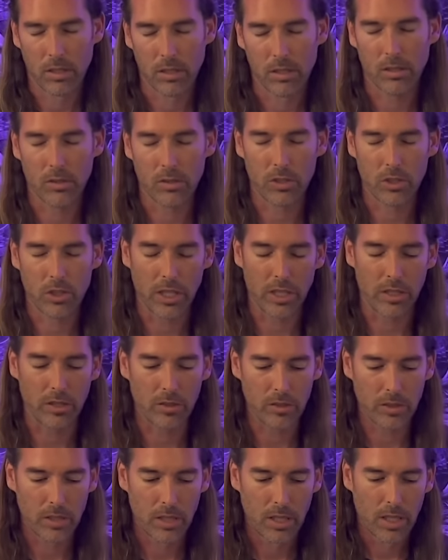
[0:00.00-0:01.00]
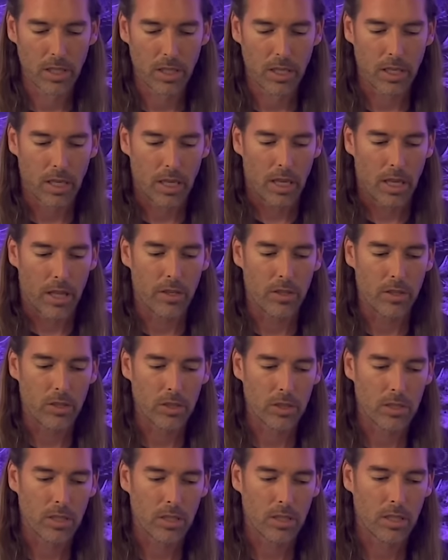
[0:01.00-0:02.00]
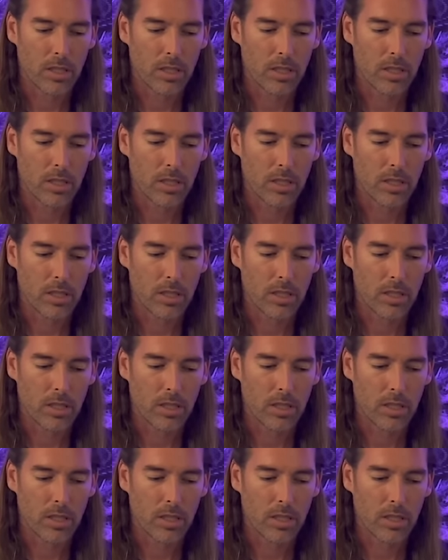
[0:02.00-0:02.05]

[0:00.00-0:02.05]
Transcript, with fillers: those channels, there's